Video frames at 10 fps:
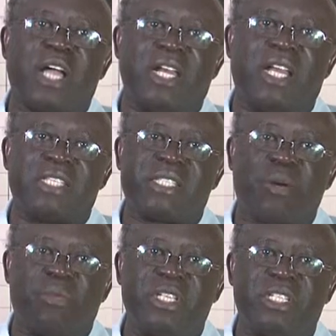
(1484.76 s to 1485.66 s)
can
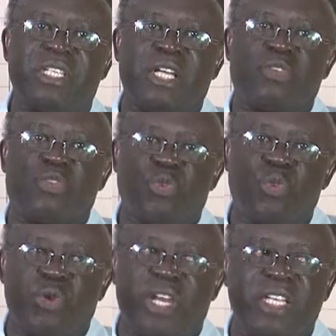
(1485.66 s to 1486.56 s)
establish the
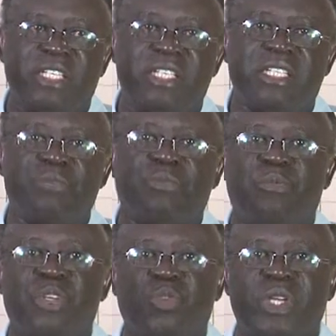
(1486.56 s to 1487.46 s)
true relationship
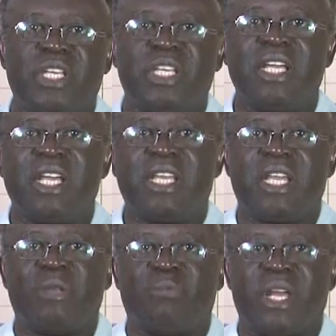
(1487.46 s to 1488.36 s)
between
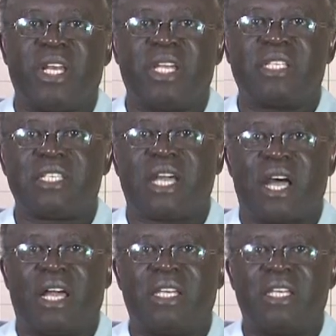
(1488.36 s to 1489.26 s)
the dependent
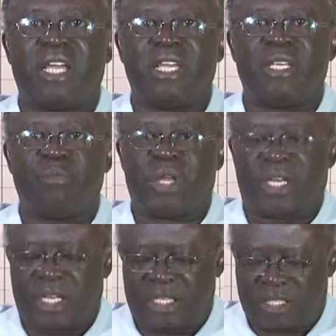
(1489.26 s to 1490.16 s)
and the
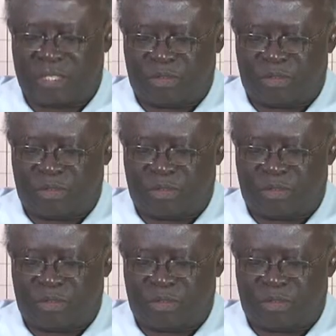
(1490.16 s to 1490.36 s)
independent